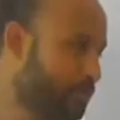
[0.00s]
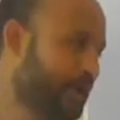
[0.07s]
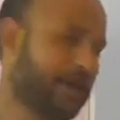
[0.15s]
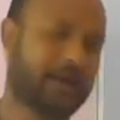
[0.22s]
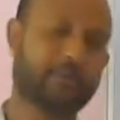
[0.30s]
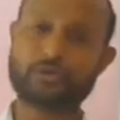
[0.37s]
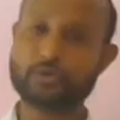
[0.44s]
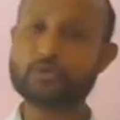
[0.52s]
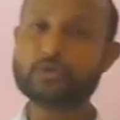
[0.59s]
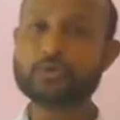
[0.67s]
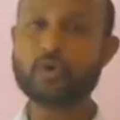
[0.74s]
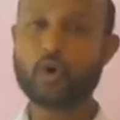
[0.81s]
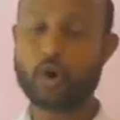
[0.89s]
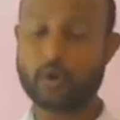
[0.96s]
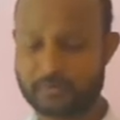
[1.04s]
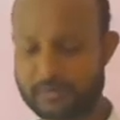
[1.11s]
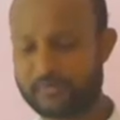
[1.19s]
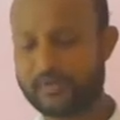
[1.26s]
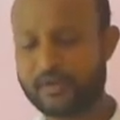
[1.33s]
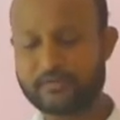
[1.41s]
we are able to
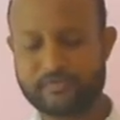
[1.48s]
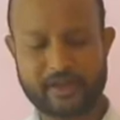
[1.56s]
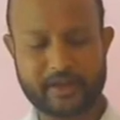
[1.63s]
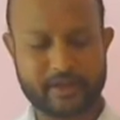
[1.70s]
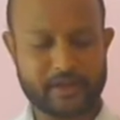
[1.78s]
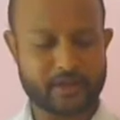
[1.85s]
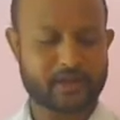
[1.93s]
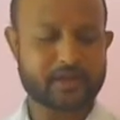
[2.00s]
observe it very